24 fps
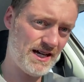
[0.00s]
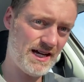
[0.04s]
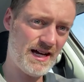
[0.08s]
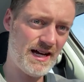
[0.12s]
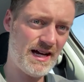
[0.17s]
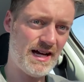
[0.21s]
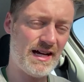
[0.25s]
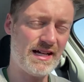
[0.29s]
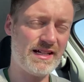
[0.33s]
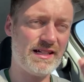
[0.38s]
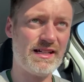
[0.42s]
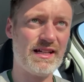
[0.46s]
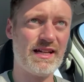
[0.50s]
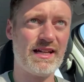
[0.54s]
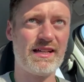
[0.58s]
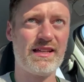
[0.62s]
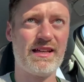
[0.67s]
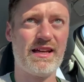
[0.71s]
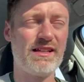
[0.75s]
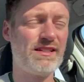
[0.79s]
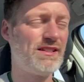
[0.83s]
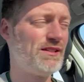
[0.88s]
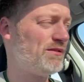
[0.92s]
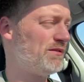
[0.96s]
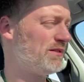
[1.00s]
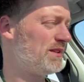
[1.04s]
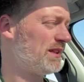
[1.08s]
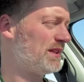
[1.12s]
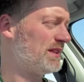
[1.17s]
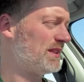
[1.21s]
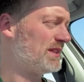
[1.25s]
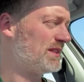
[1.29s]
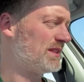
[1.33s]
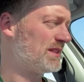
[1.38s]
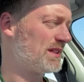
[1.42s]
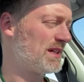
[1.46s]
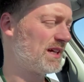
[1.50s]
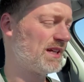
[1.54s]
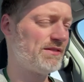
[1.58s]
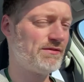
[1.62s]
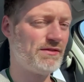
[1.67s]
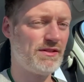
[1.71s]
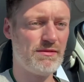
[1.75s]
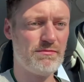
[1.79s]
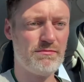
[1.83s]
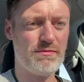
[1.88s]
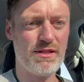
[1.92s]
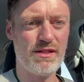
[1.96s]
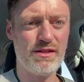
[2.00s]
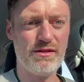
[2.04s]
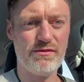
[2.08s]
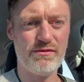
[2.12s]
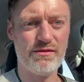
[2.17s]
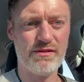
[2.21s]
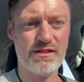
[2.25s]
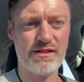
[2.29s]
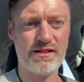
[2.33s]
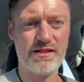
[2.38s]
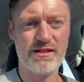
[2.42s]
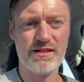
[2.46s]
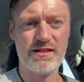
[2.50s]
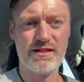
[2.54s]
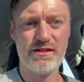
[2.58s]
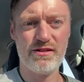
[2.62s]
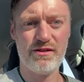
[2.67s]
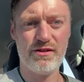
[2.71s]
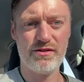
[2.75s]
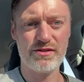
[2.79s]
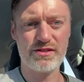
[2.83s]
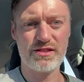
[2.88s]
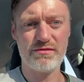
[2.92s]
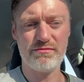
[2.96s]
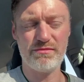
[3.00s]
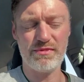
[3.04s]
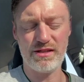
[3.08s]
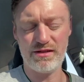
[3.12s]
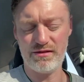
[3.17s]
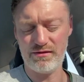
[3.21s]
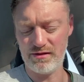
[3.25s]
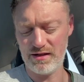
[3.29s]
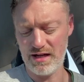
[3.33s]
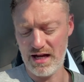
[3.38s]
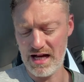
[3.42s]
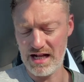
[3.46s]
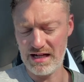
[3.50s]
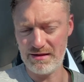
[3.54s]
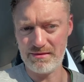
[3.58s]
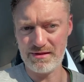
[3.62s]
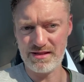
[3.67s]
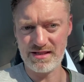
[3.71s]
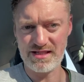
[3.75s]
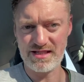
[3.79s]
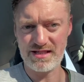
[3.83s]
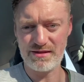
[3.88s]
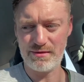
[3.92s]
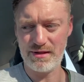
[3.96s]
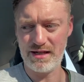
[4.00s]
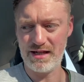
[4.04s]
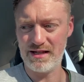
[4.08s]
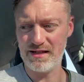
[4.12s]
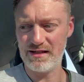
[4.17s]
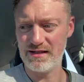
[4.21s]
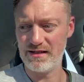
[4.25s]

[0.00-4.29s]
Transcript: And I do think there's a kind of an autoimmune element to it.